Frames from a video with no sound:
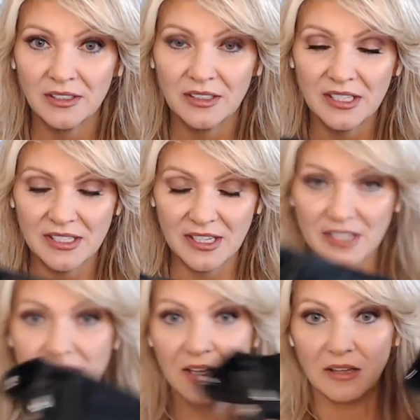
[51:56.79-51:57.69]
this
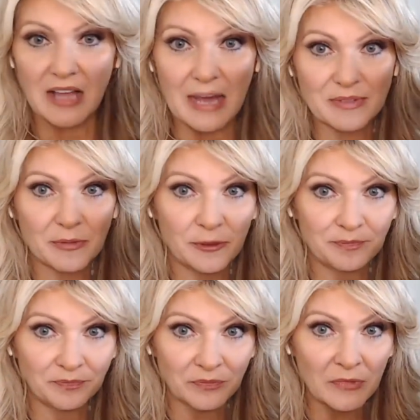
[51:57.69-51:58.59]
is collapsible.
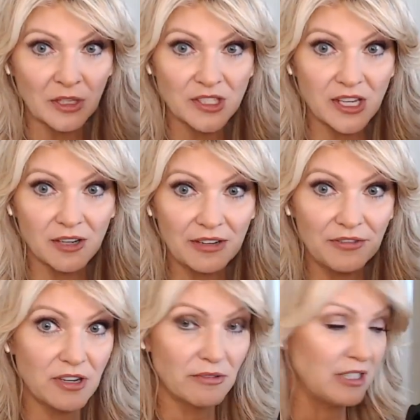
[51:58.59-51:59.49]
So if
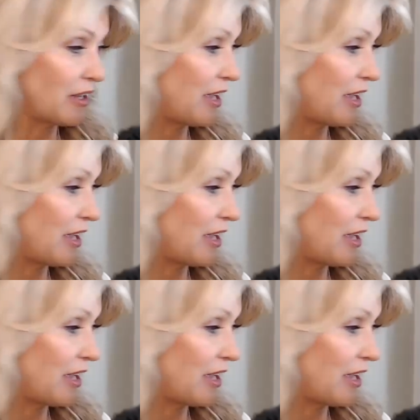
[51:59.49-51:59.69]
you don't need,